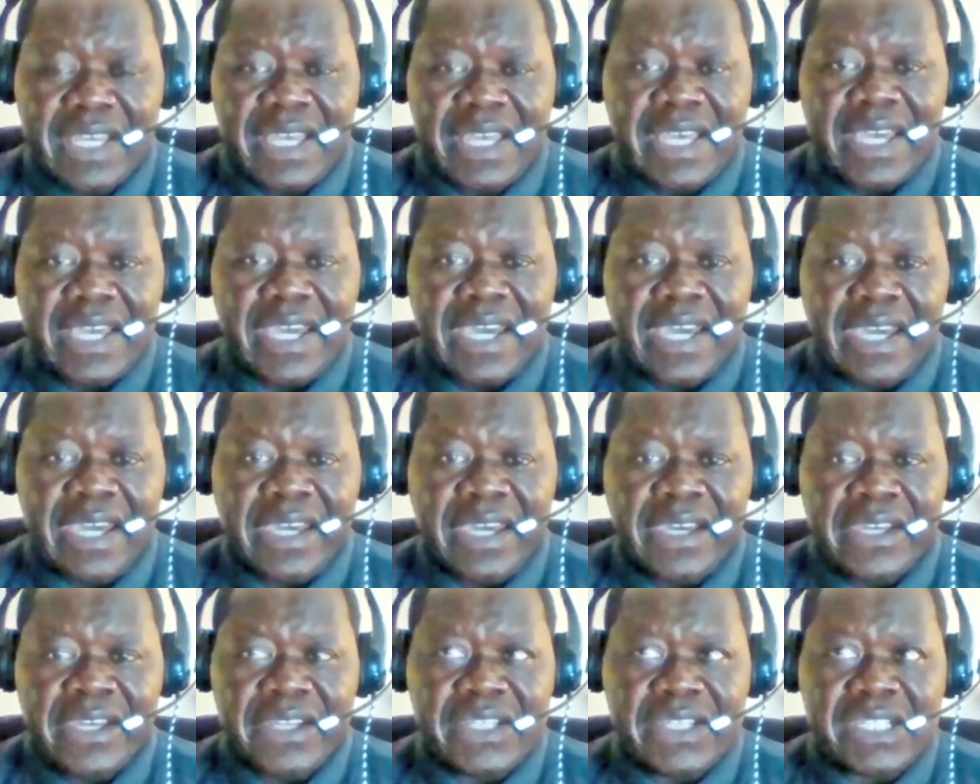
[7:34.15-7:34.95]

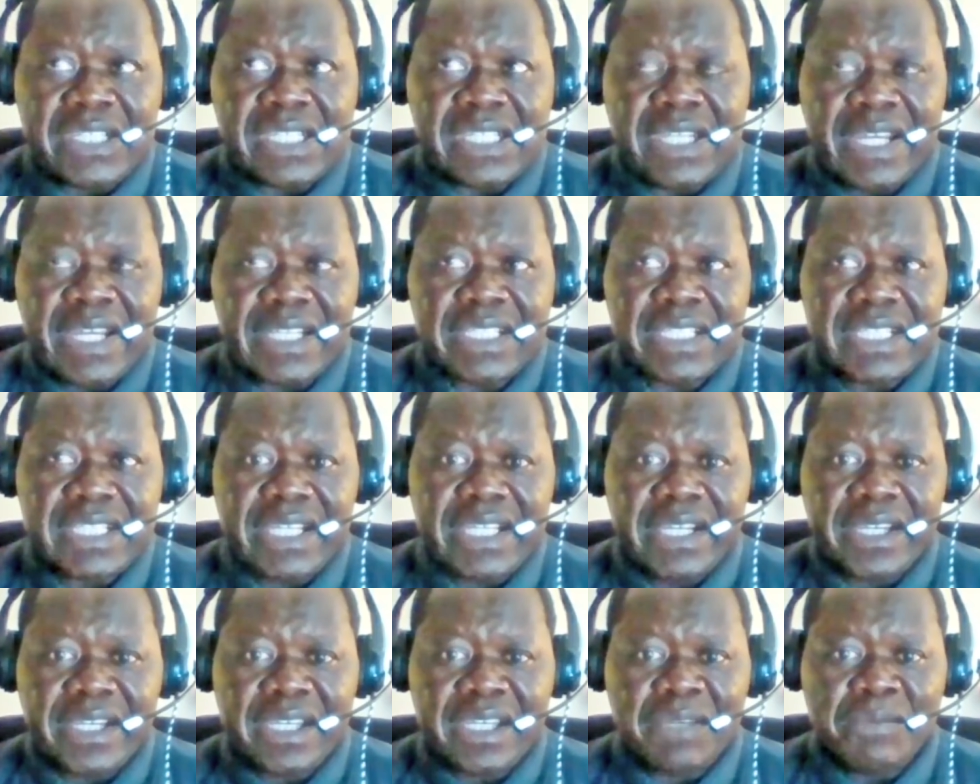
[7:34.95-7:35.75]
And that
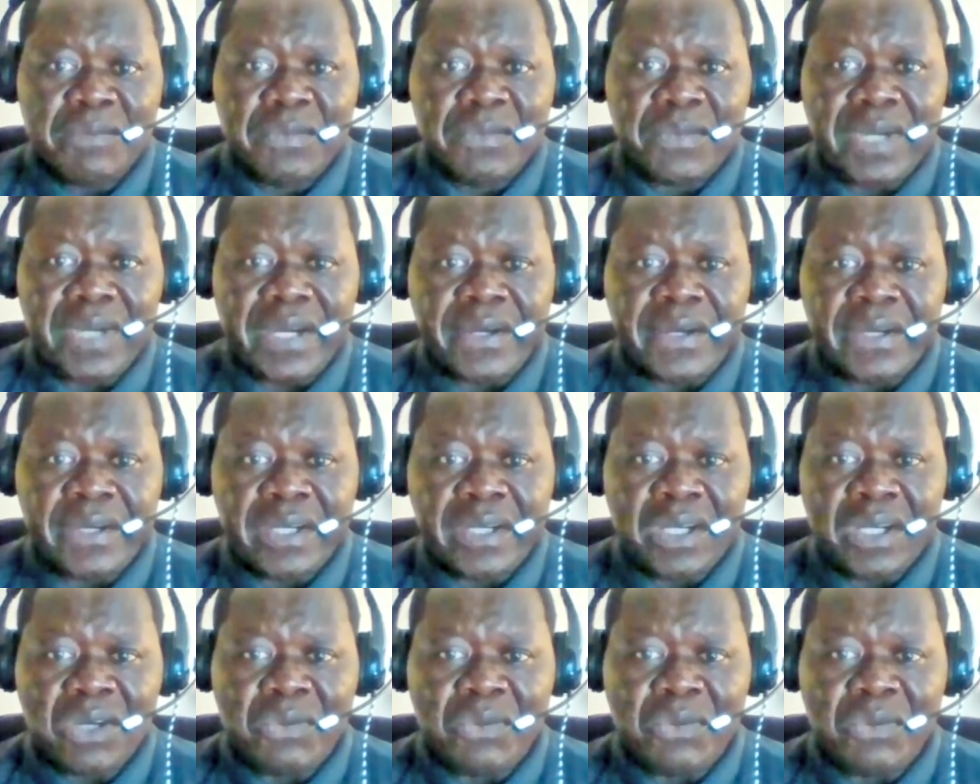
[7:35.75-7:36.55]
time,
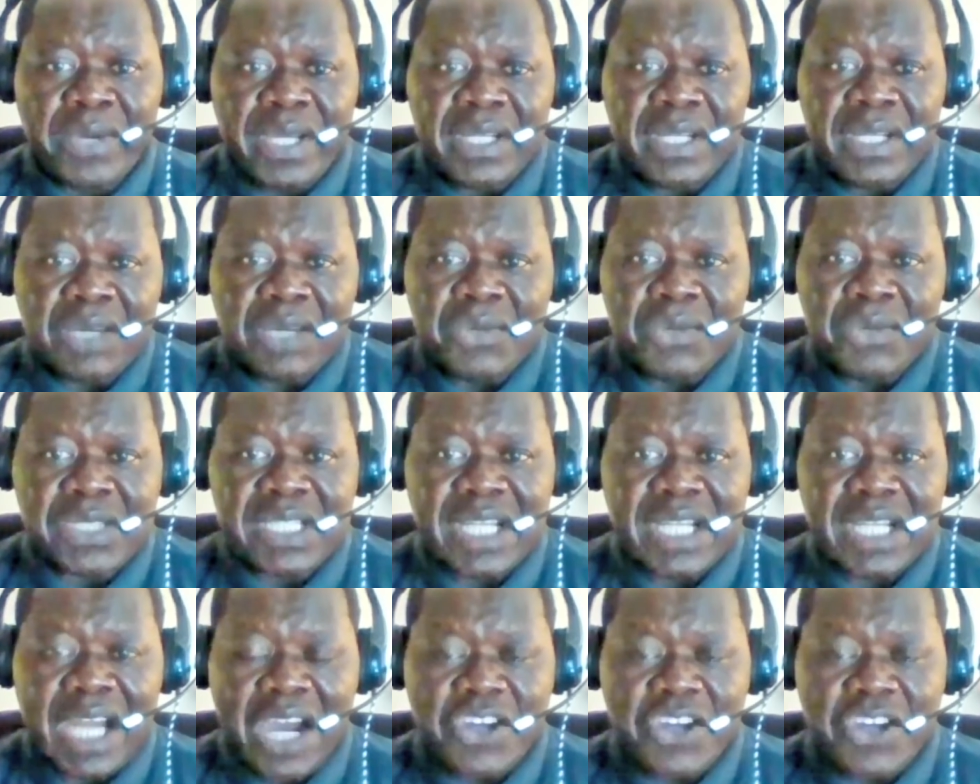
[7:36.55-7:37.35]
when there was an
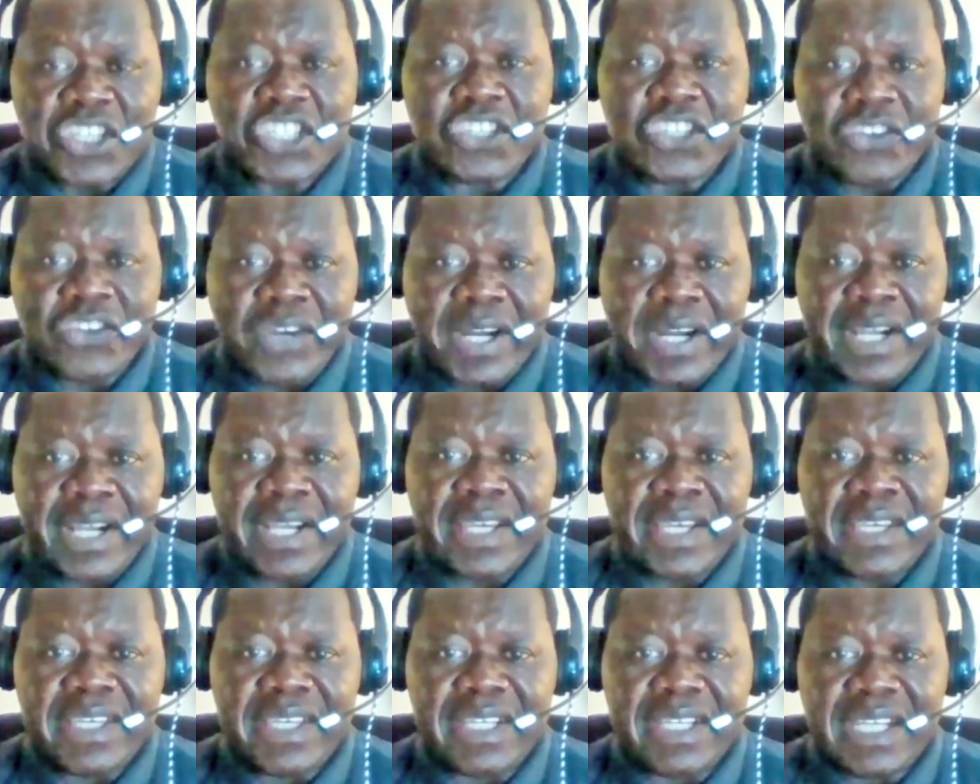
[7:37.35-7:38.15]
outcry
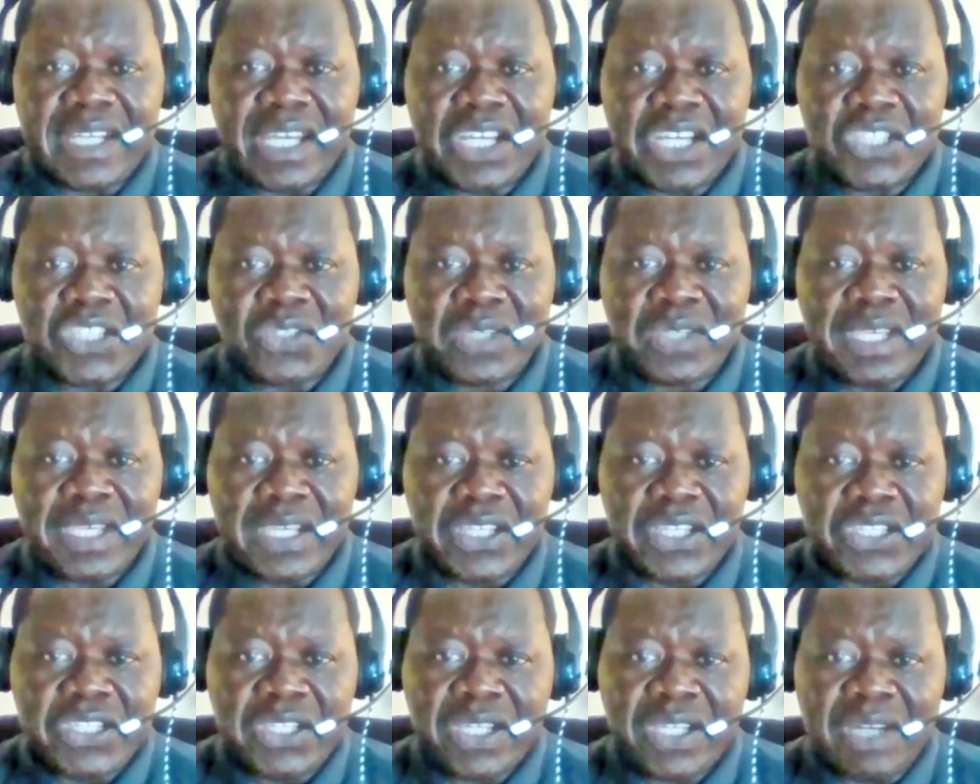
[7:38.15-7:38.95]
in
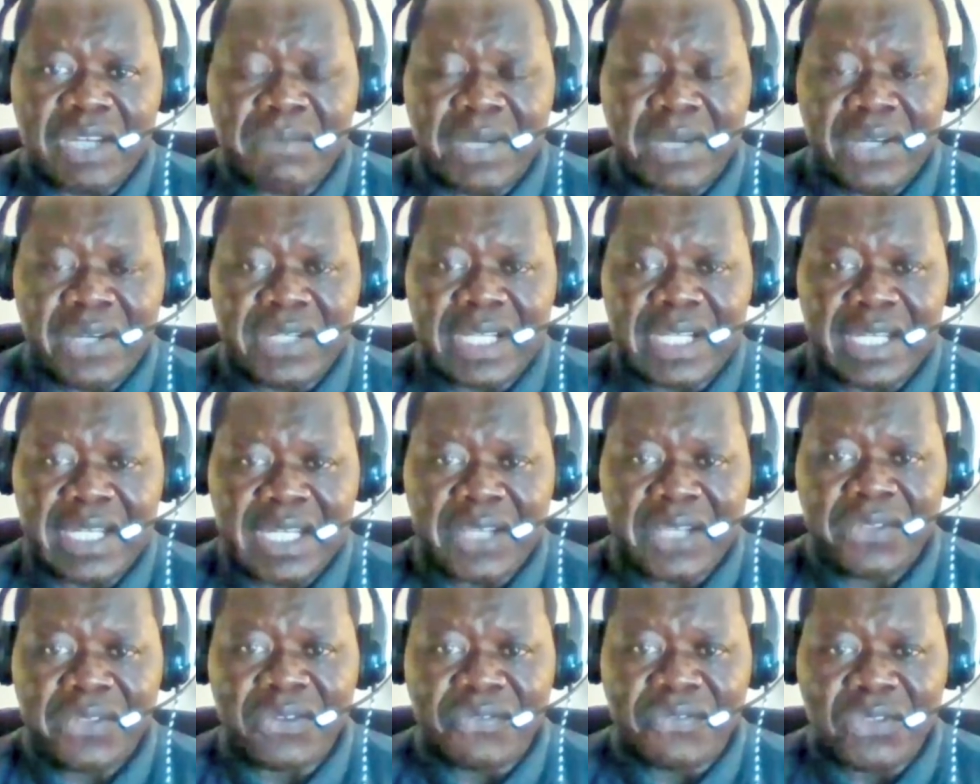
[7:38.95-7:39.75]
Kajo-Keji about the death
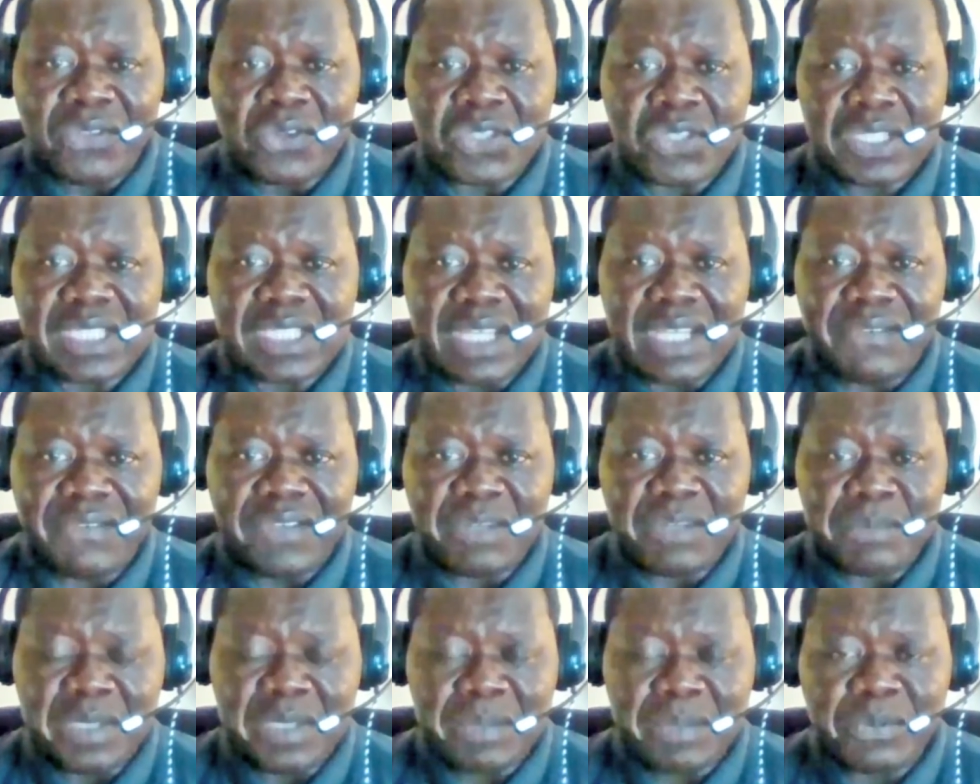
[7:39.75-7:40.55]
of those 7
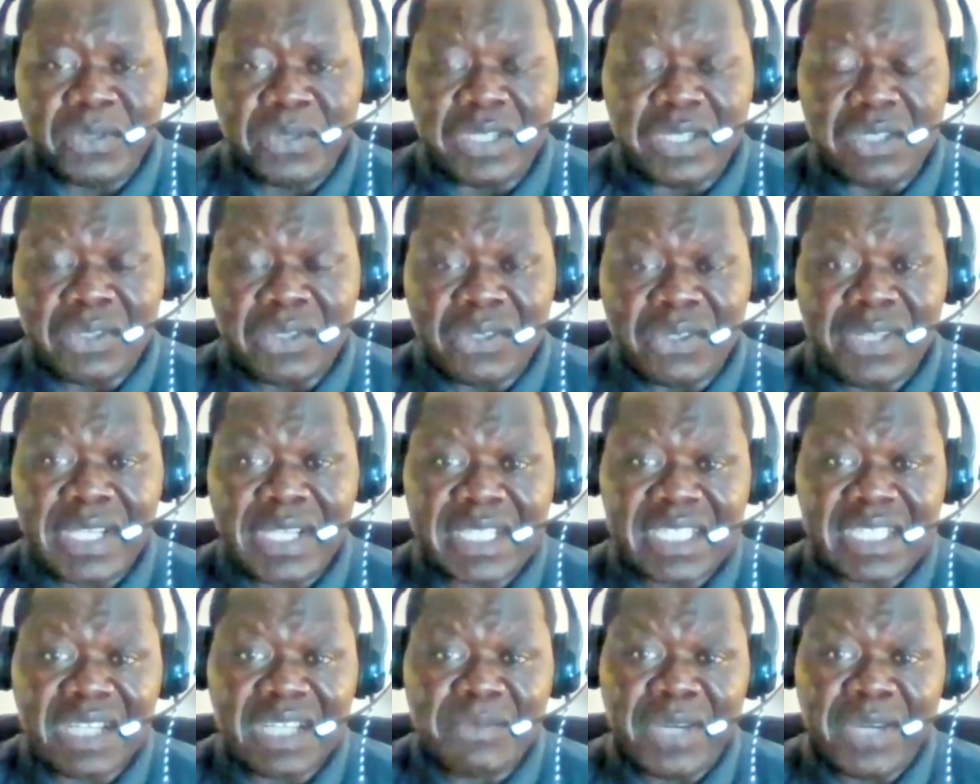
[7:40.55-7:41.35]
people, including
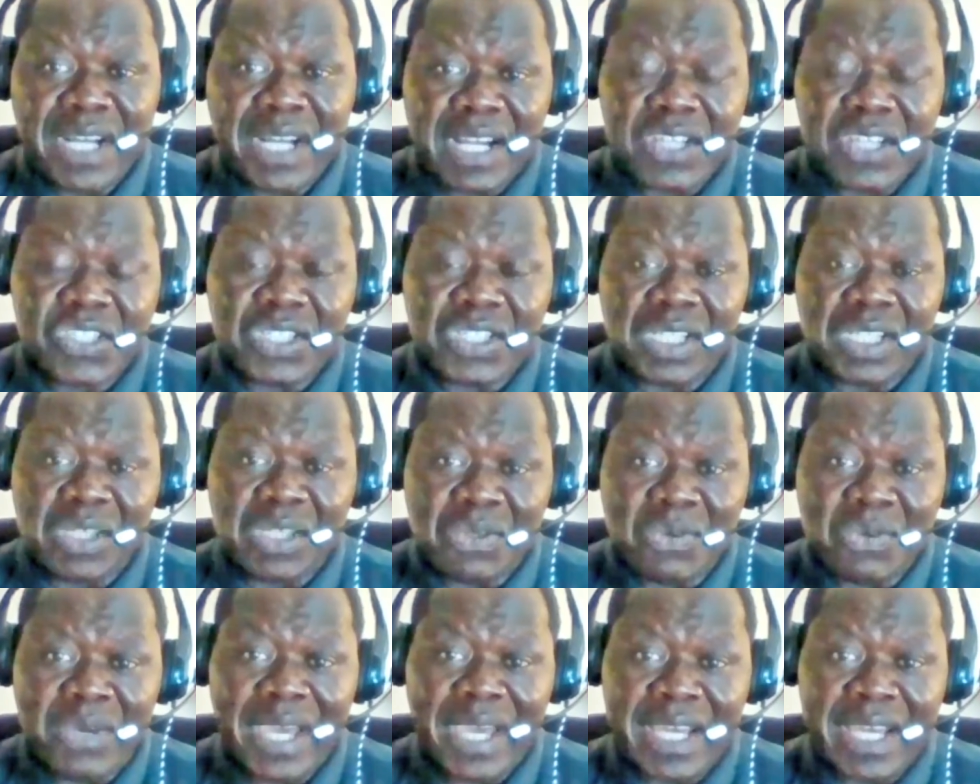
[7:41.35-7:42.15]
someone actually who
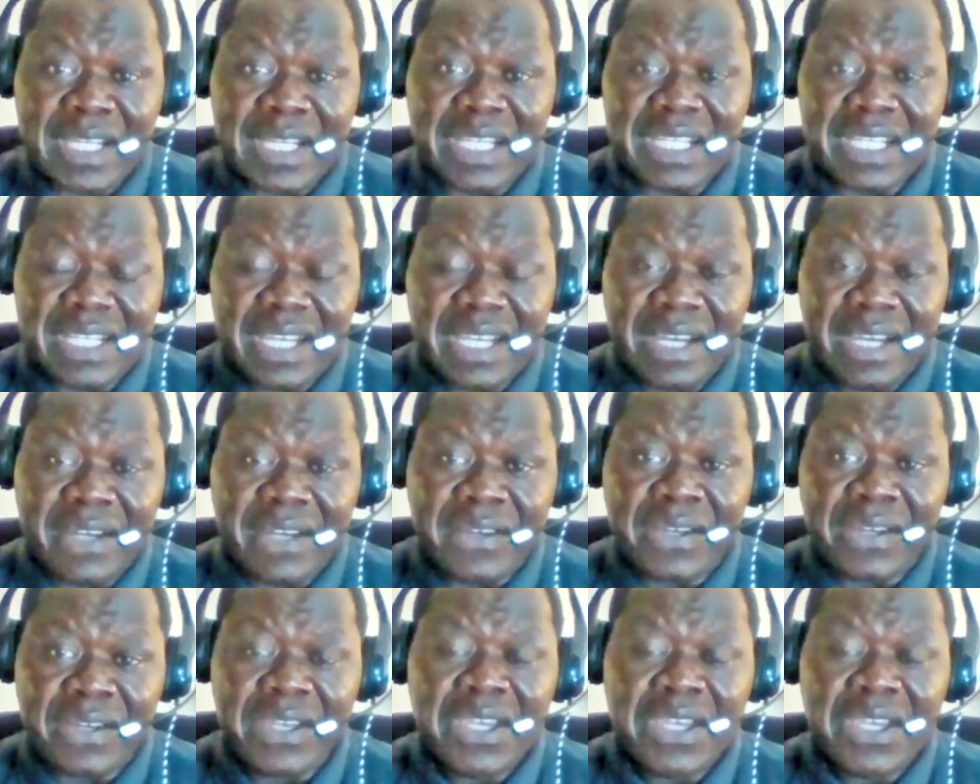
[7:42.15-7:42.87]
had a